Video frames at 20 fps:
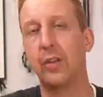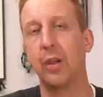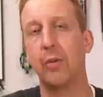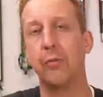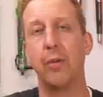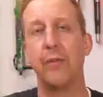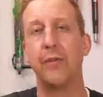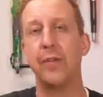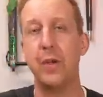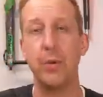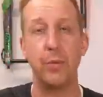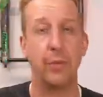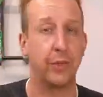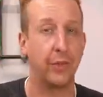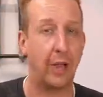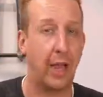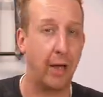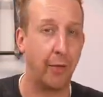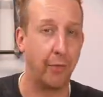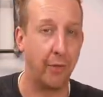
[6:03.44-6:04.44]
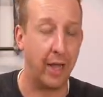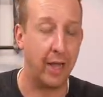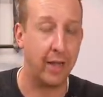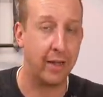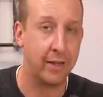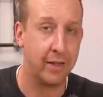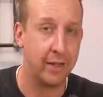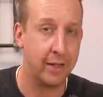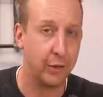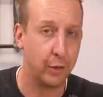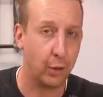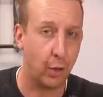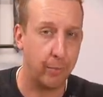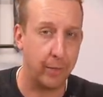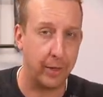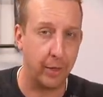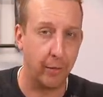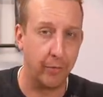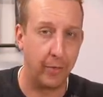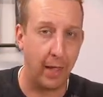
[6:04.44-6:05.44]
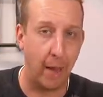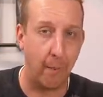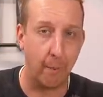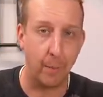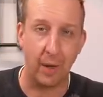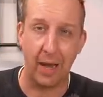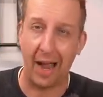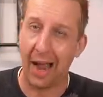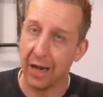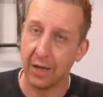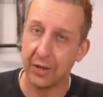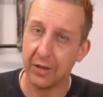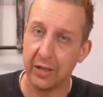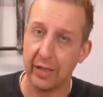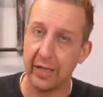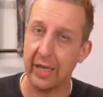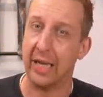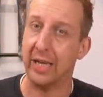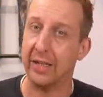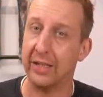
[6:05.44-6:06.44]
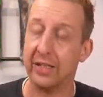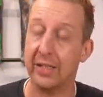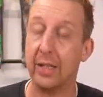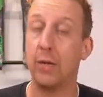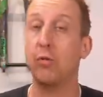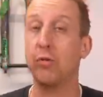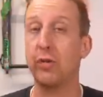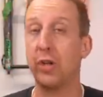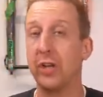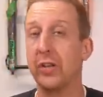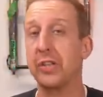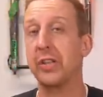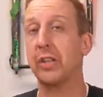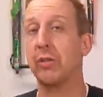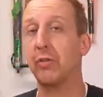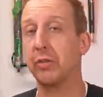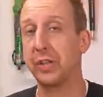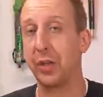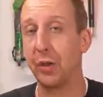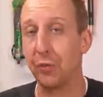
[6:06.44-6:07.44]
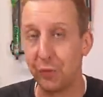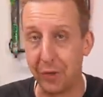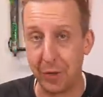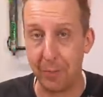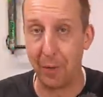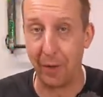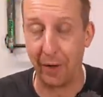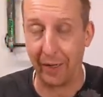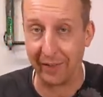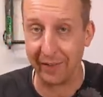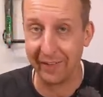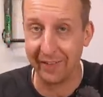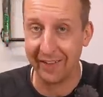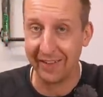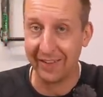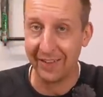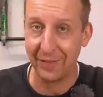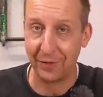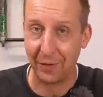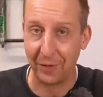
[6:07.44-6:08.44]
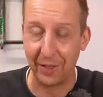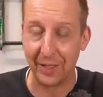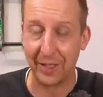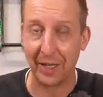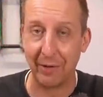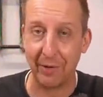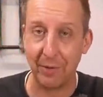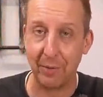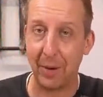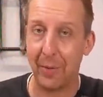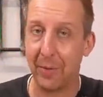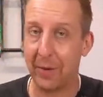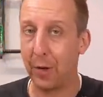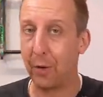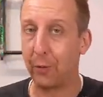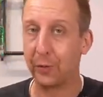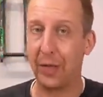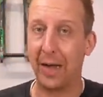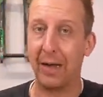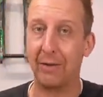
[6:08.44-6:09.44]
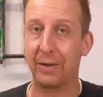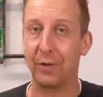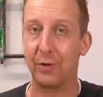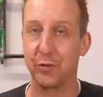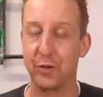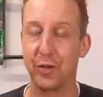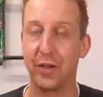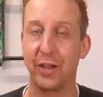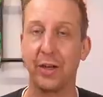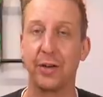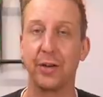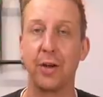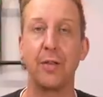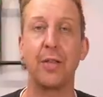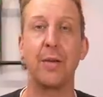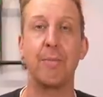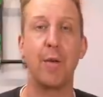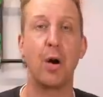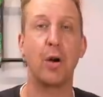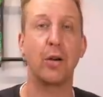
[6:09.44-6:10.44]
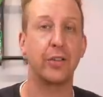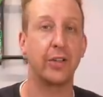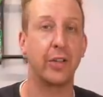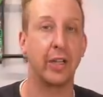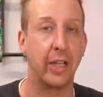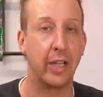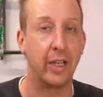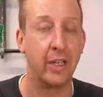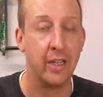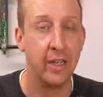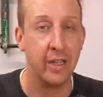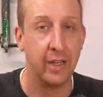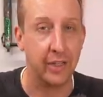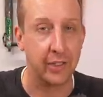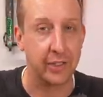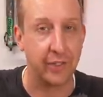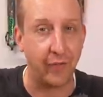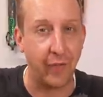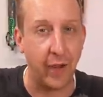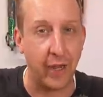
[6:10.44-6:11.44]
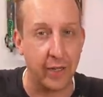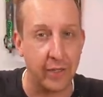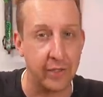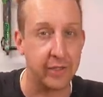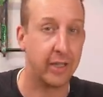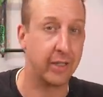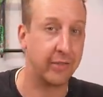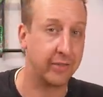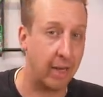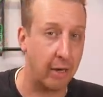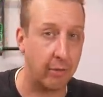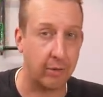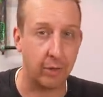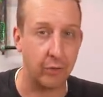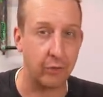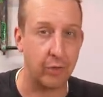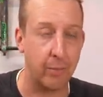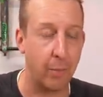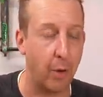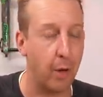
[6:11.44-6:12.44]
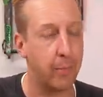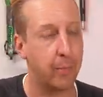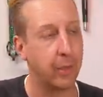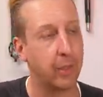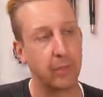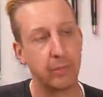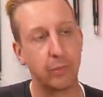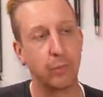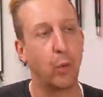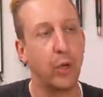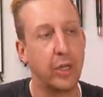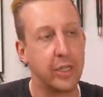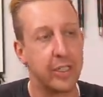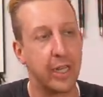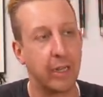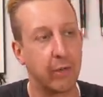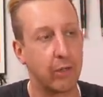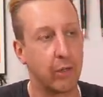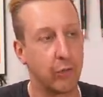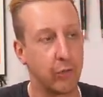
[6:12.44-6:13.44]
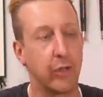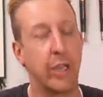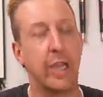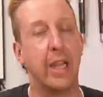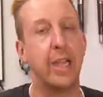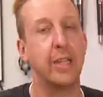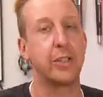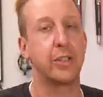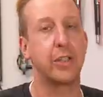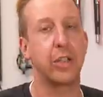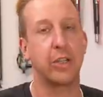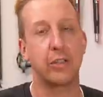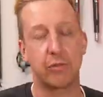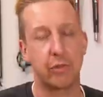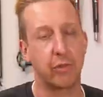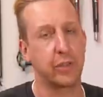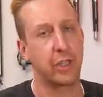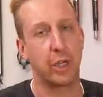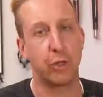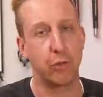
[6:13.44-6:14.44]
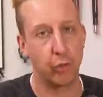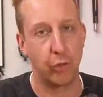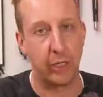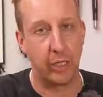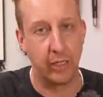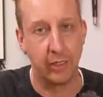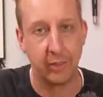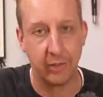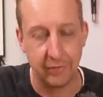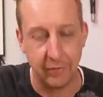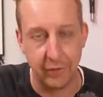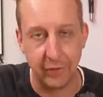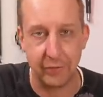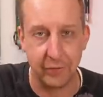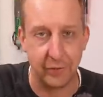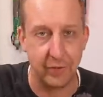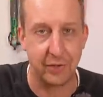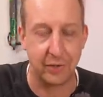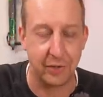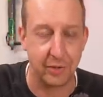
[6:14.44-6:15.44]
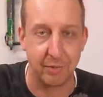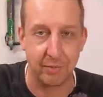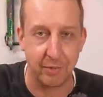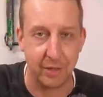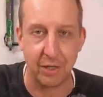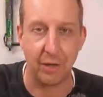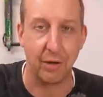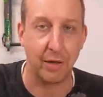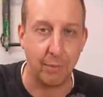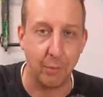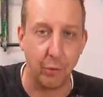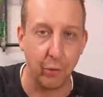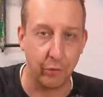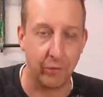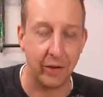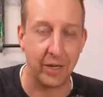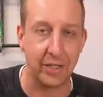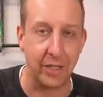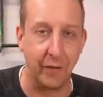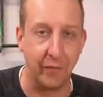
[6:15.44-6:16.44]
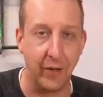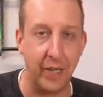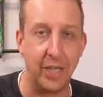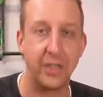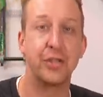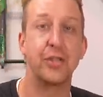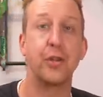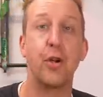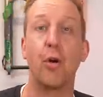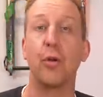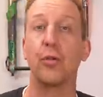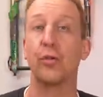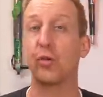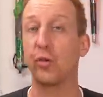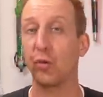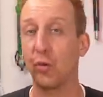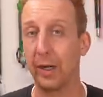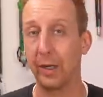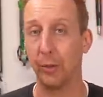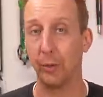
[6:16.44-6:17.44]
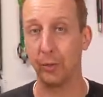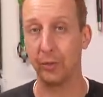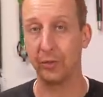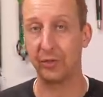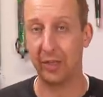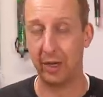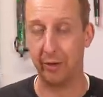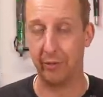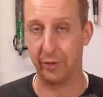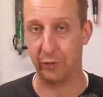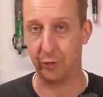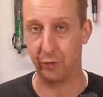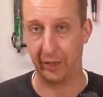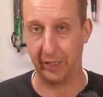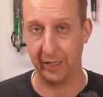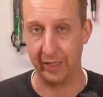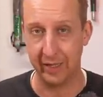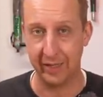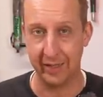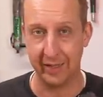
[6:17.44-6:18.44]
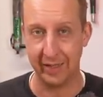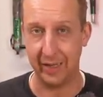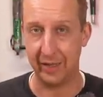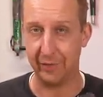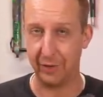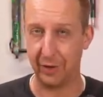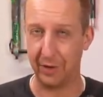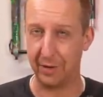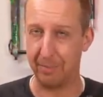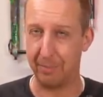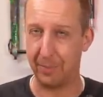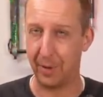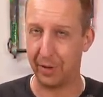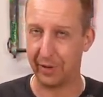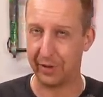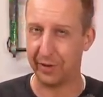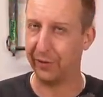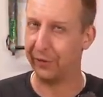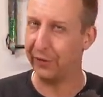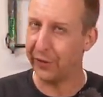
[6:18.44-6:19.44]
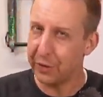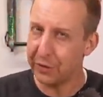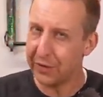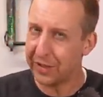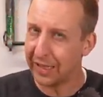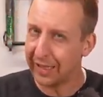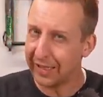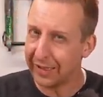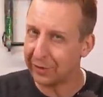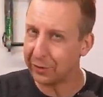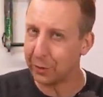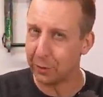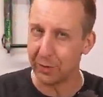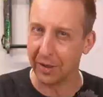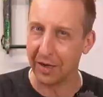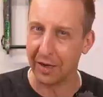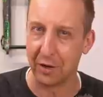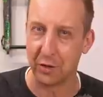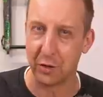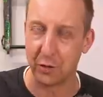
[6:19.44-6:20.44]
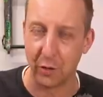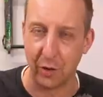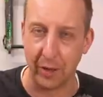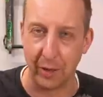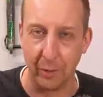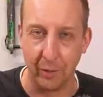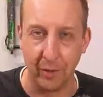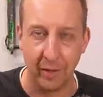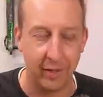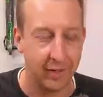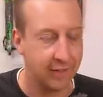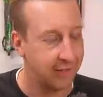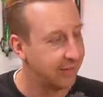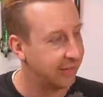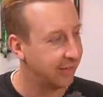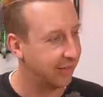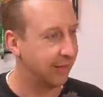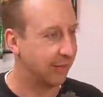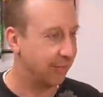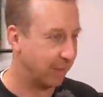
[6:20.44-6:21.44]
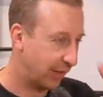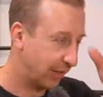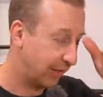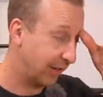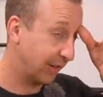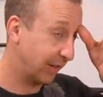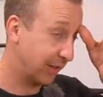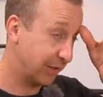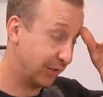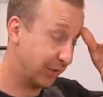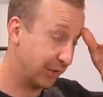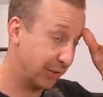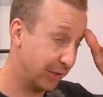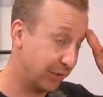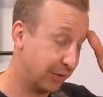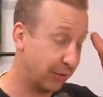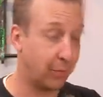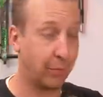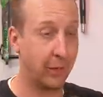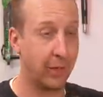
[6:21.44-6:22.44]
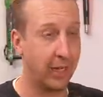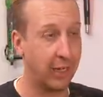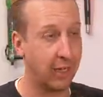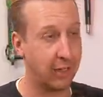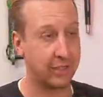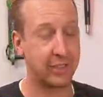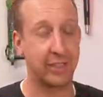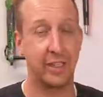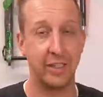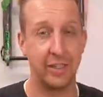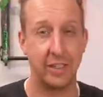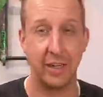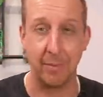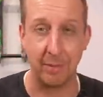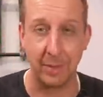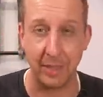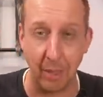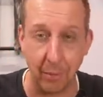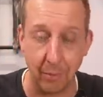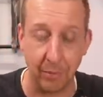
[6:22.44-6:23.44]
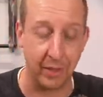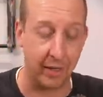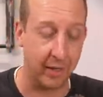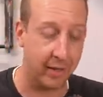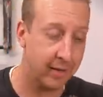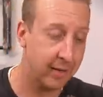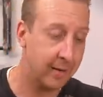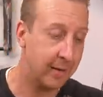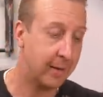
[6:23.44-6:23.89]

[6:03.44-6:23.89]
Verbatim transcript: some reviewers out there comment on that, but actually it's still just a cross-country bike. Don't get carried away with the whole down-country thing. I know they're marketing it as the fact it's a down-country bike, but what is down-country? It's just cross-country. You can, it's just slightly more aggressive. It's not trail territory, even though the bike, confusingly, is called a Lux Trail. Um, I think they should just call it a Lux D C and be done with it.